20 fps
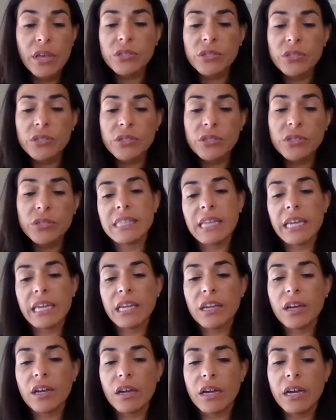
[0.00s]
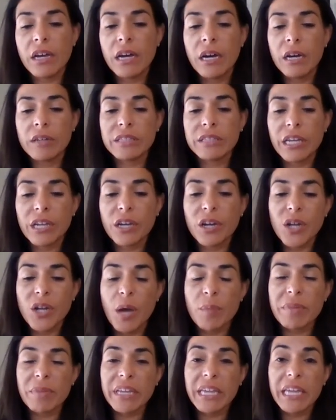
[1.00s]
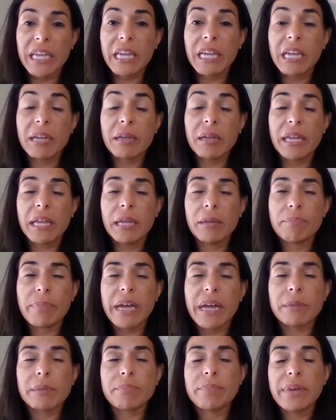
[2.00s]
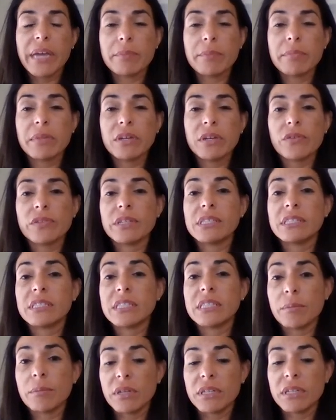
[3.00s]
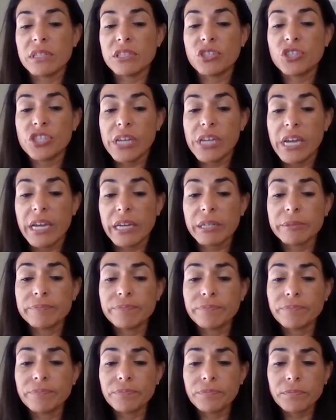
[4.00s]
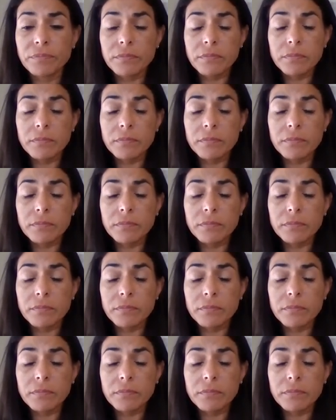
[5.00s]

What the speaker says: So the first thing, of course, is the economic impact payment of the stimulus check.